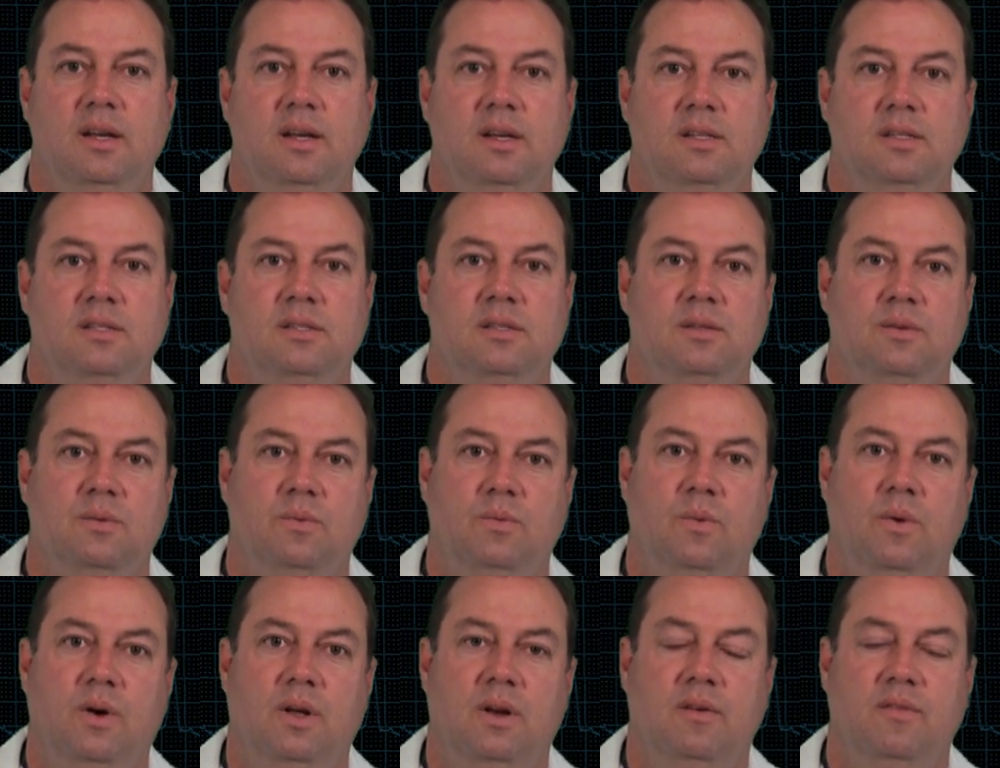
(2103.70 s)
is
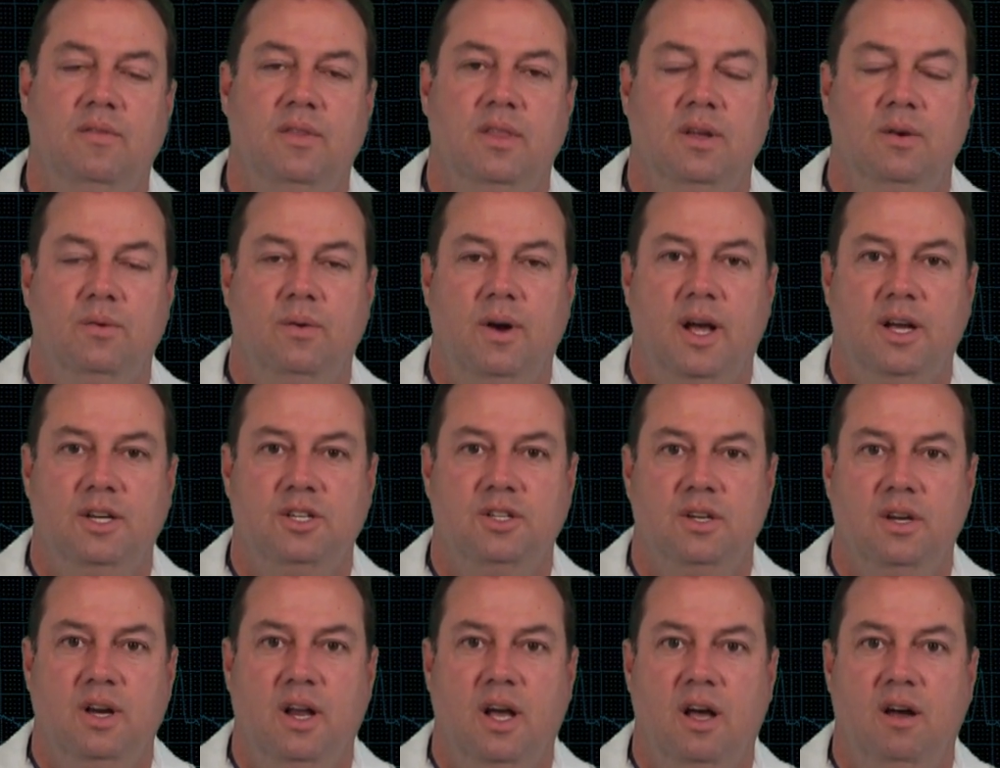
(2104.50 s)
one of the
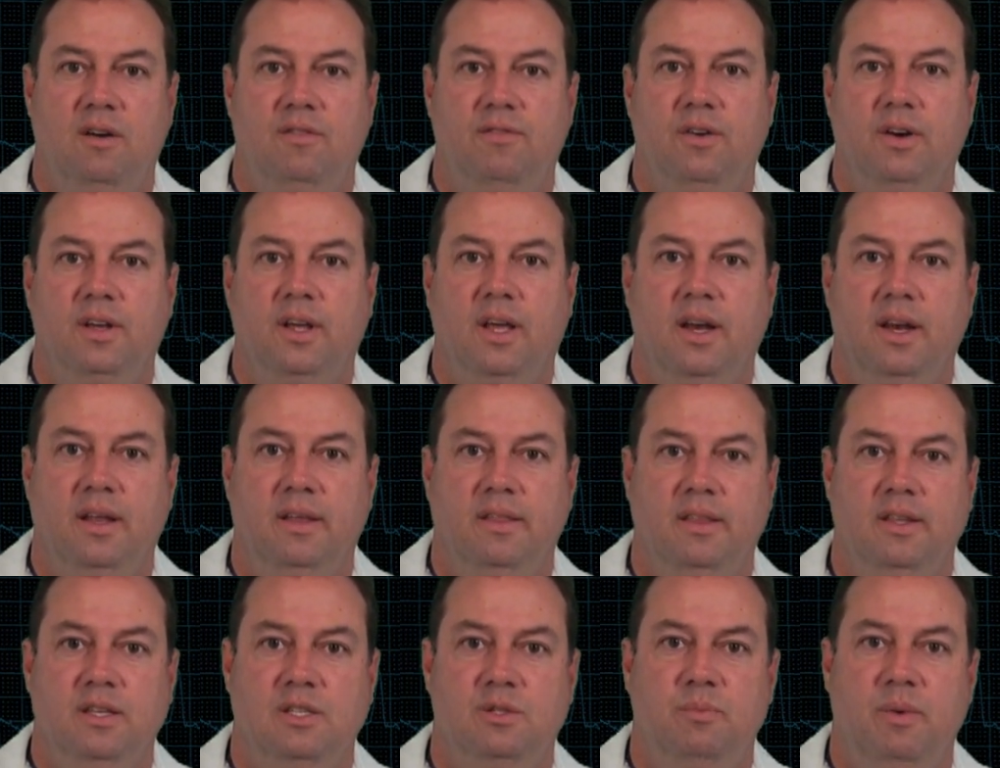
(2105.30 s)
rationale for
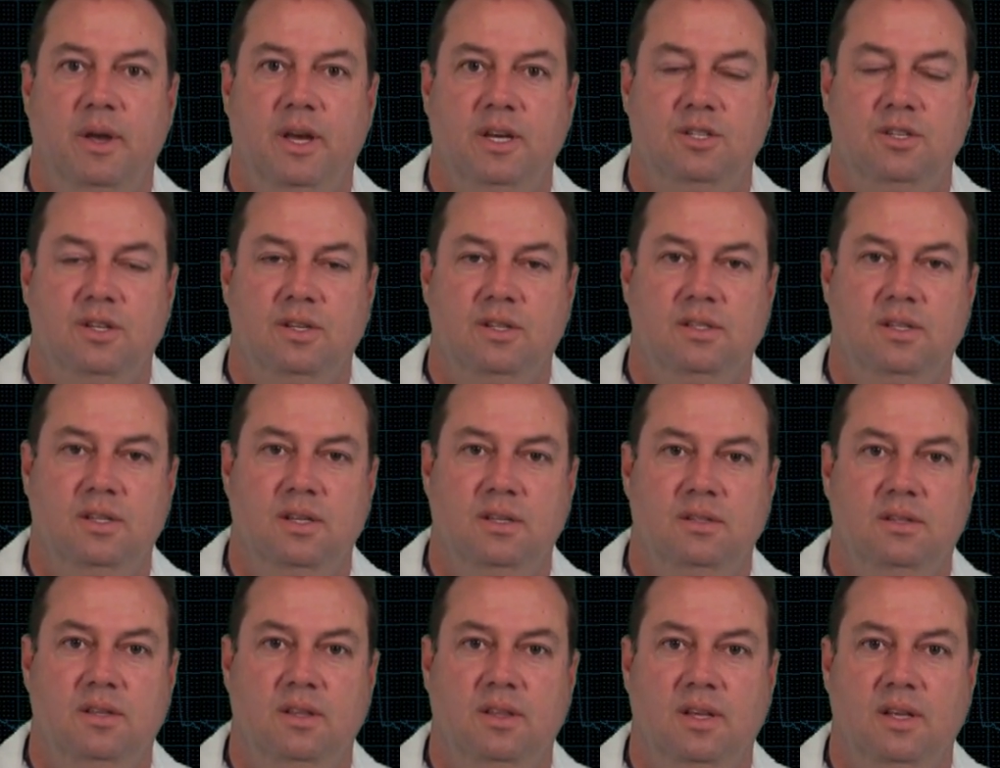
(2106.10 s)
getting these patients
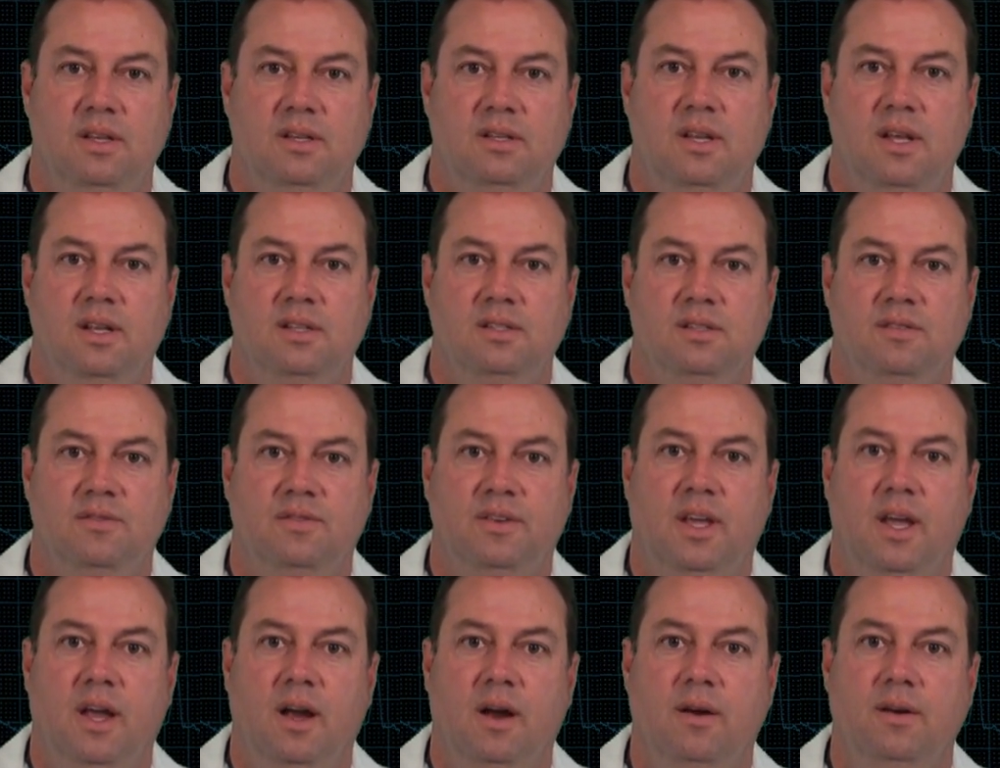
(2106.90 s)
into the
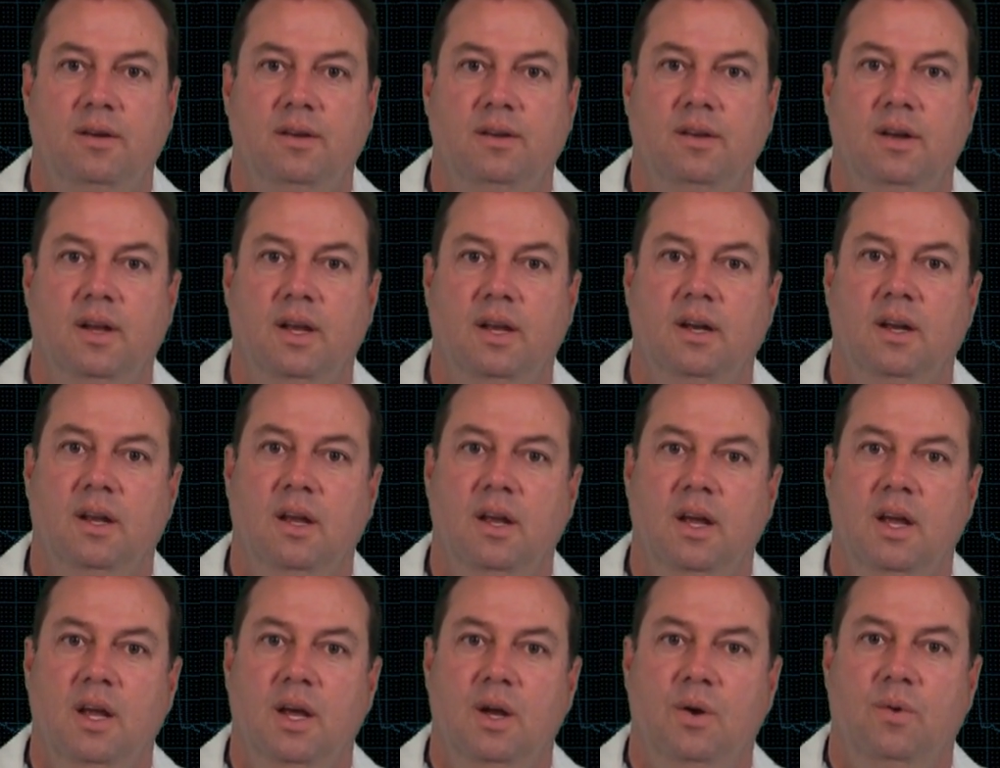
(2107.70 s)
intensive care unit
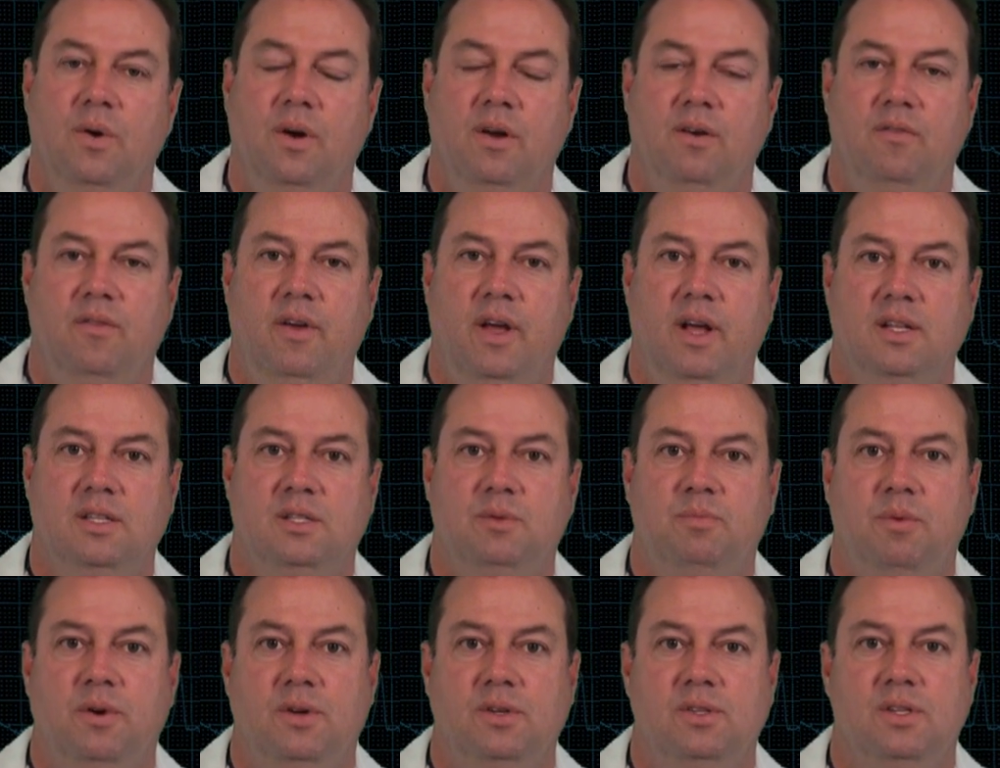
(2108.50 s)
where
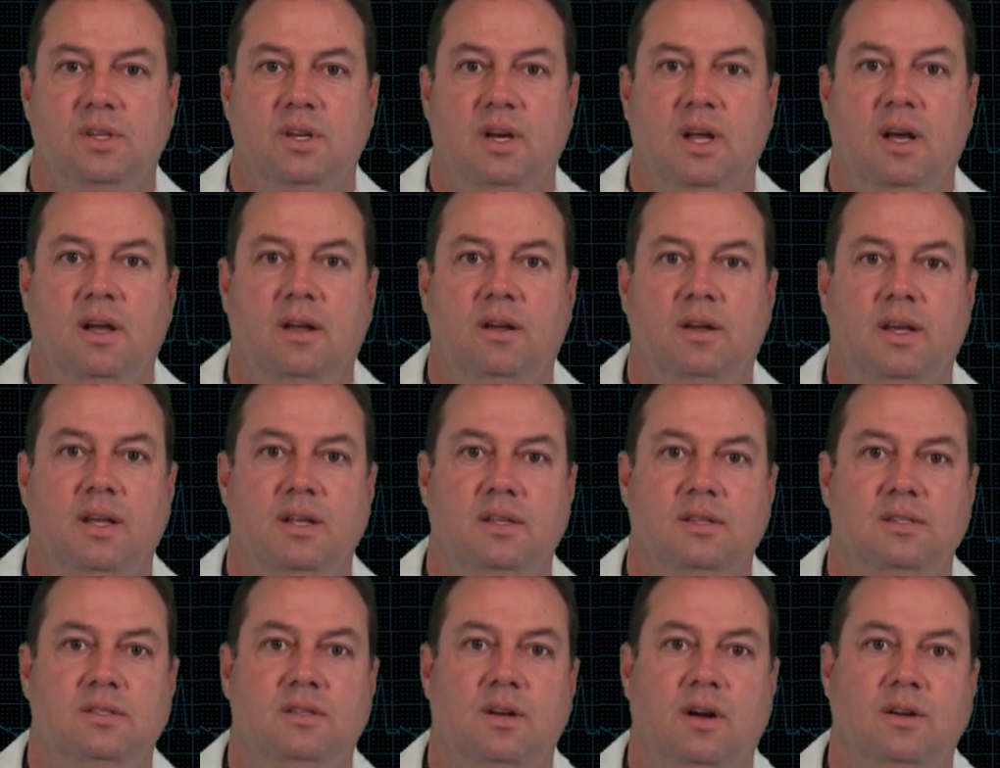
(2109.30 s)
advanced personnel
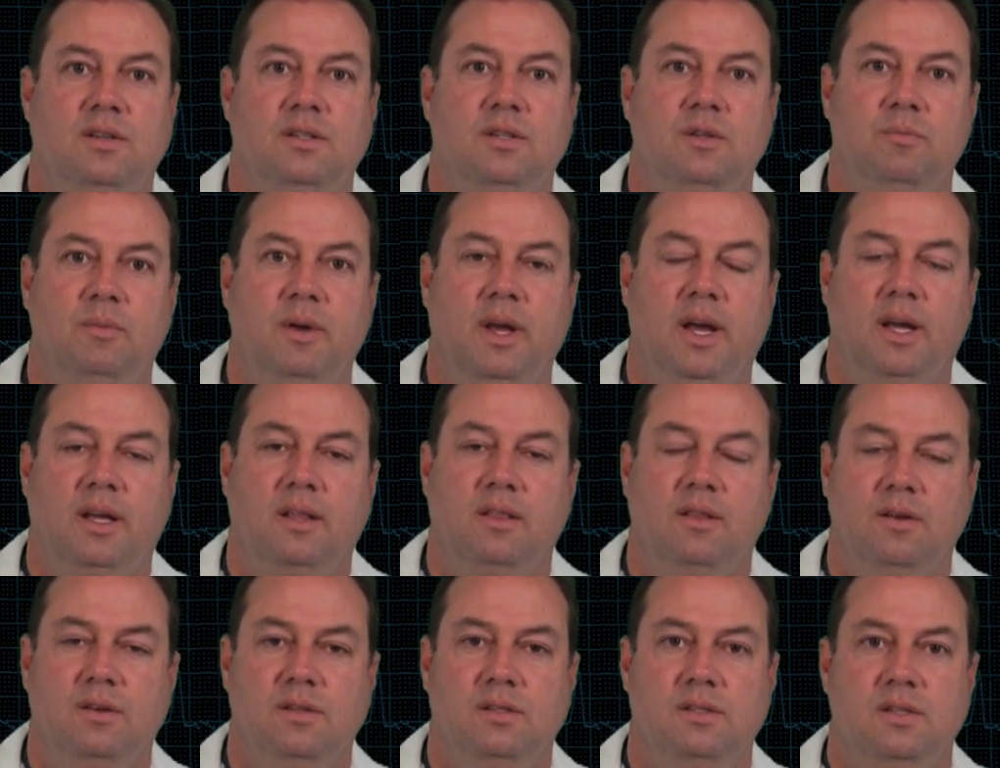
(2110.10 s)
can start to make
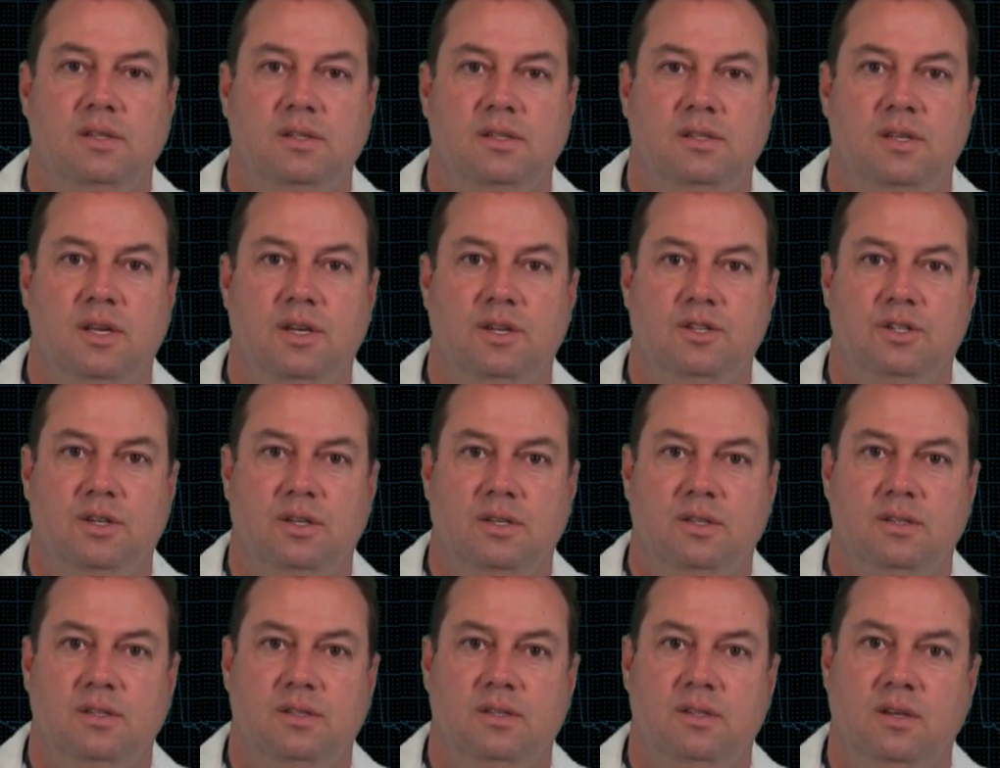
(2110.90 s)
those
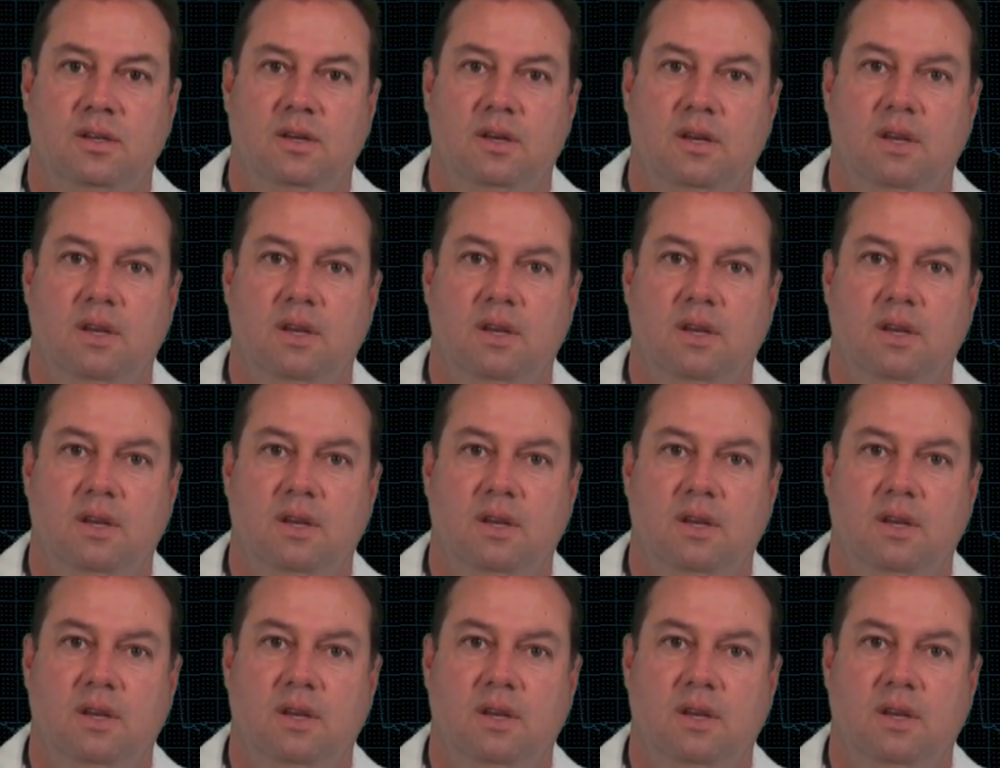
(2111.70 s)
decisions.